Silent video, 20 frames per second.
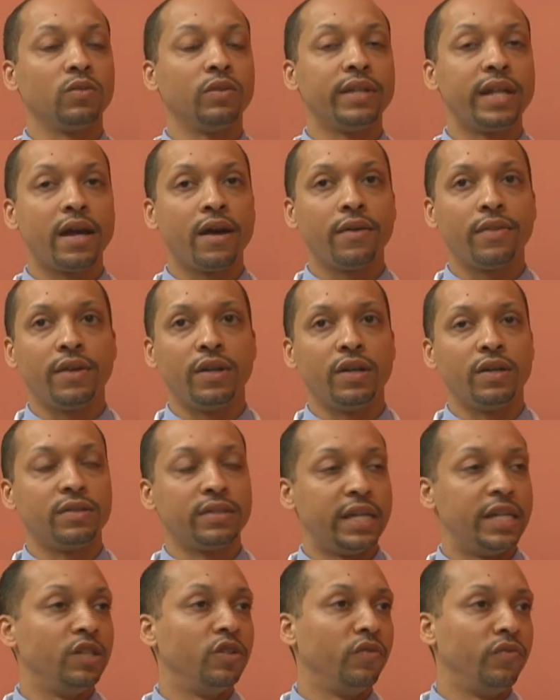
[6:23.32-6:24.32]
well now there's
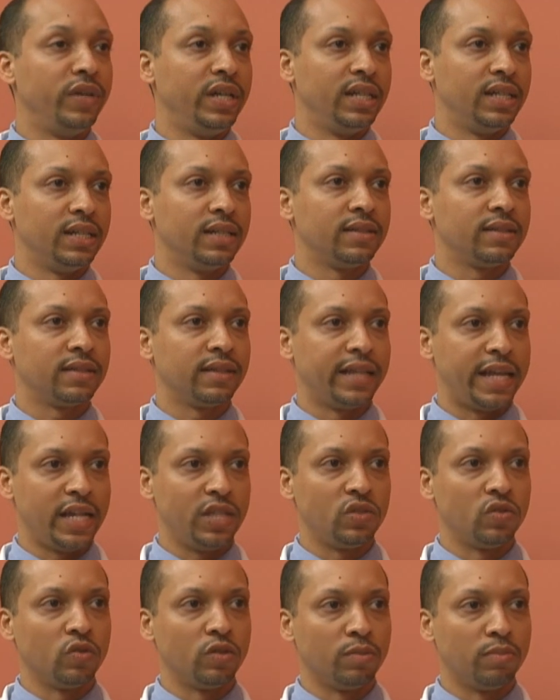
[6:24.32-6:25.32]
endovenous
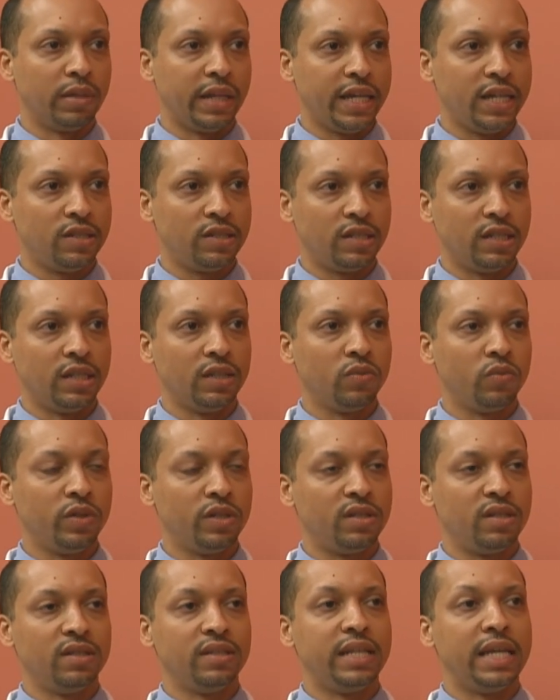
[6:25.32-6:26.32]
laser ablation,
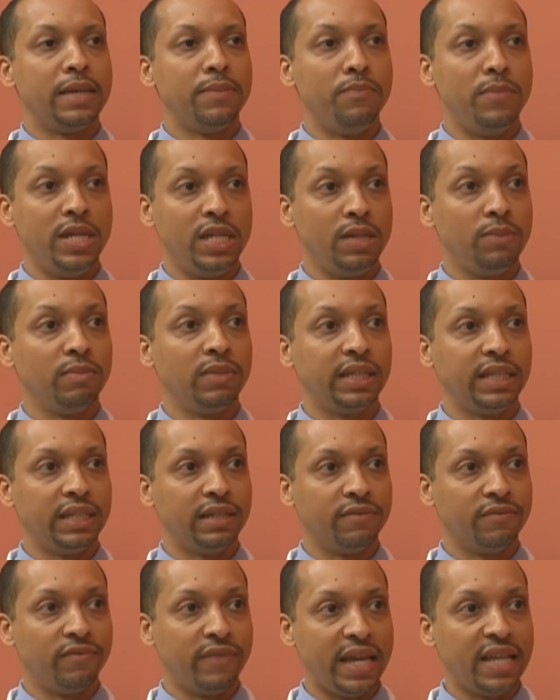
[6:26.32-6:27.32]
which is a minimally
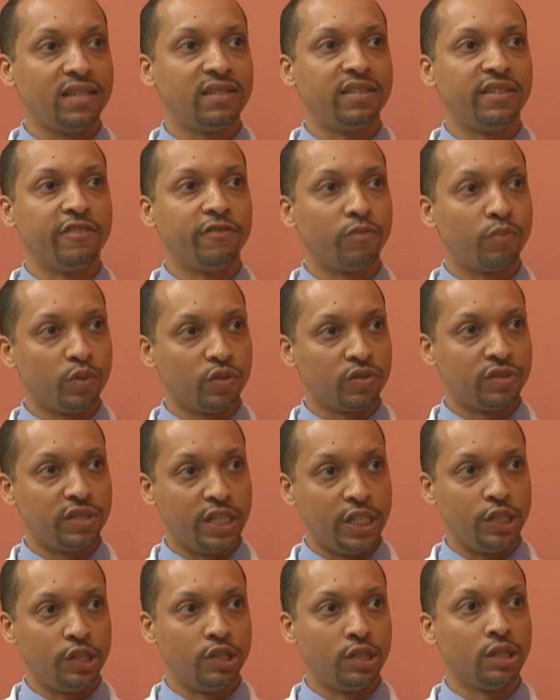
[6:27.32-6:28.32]
invasive
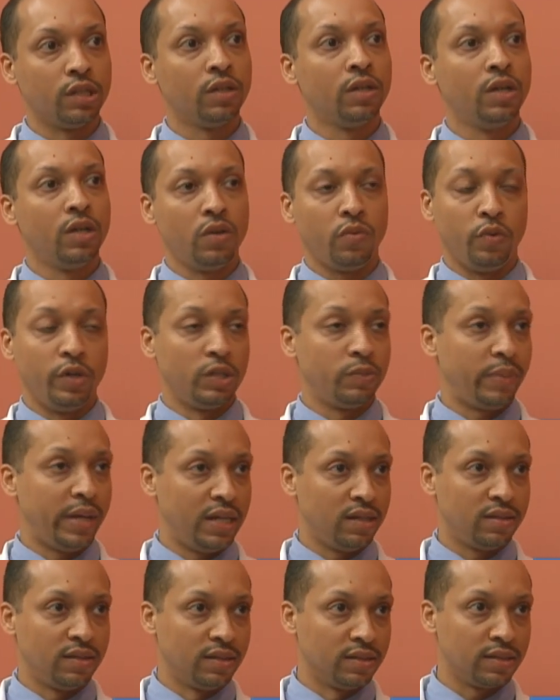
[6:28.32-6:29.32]
procedure which
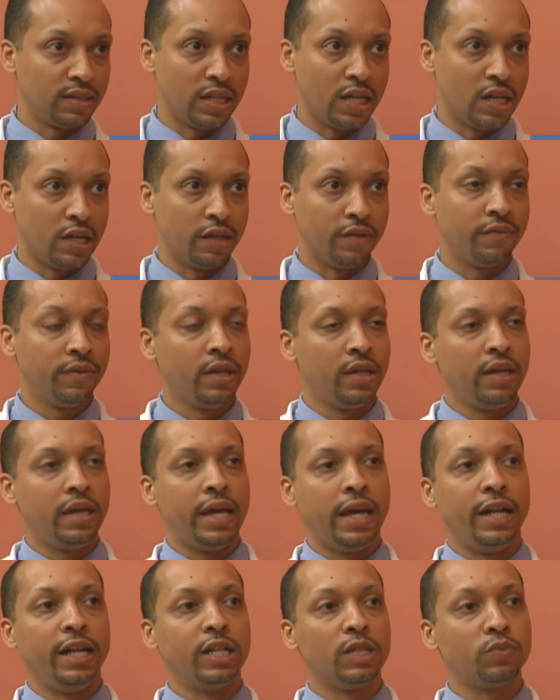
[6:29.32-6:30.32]
patients love,
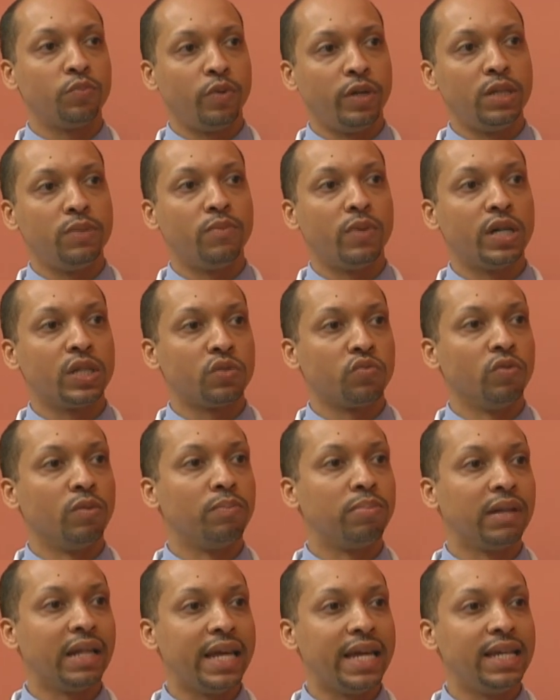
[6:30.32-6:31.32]
and it's pretty much
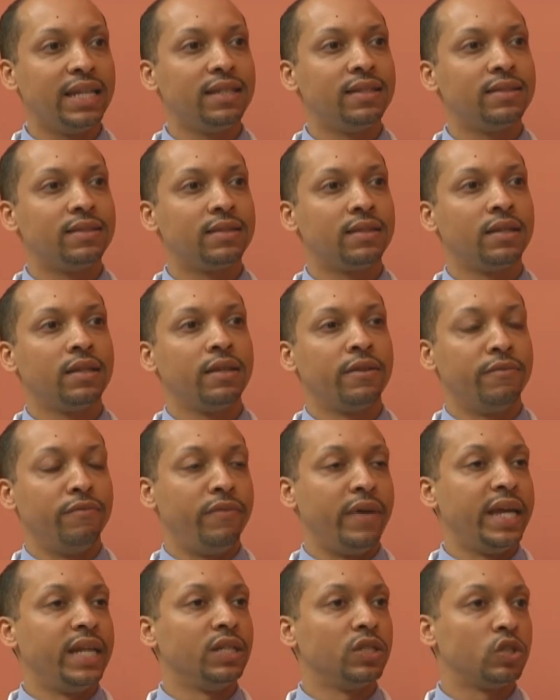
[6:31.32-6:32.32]
replaced
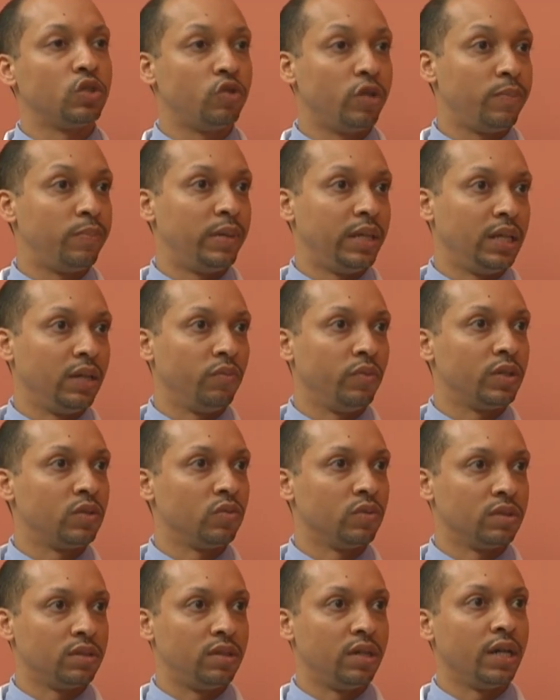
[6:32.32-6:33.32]
vein stripping, which
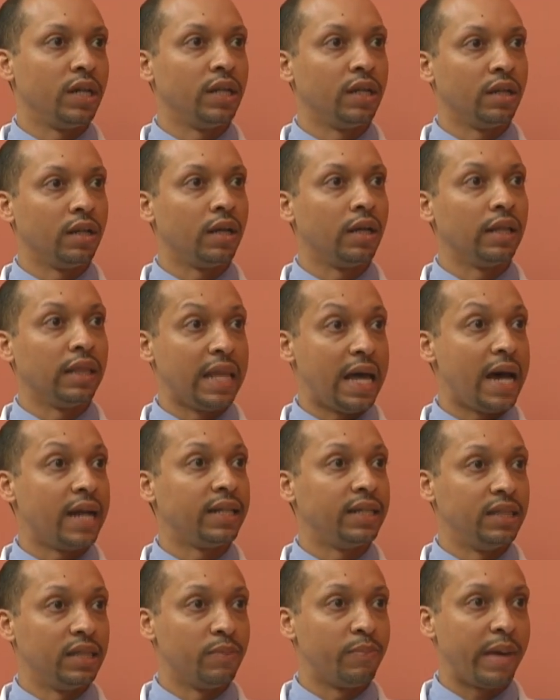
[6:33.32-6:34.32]
was done a lot
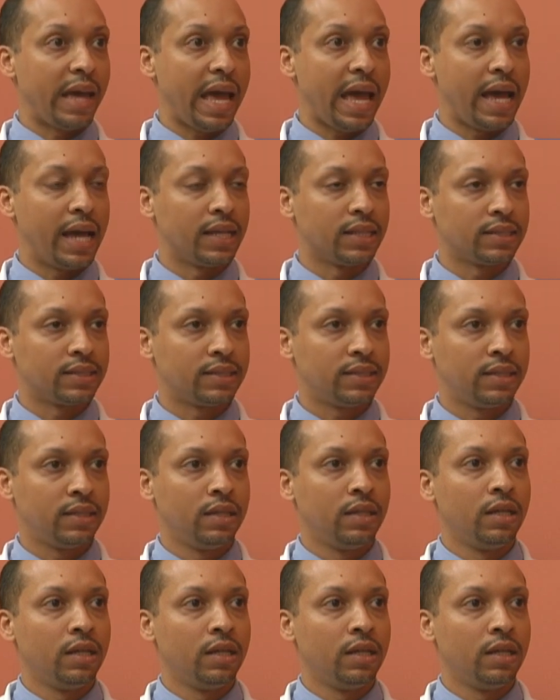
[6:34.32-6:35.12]
in the past.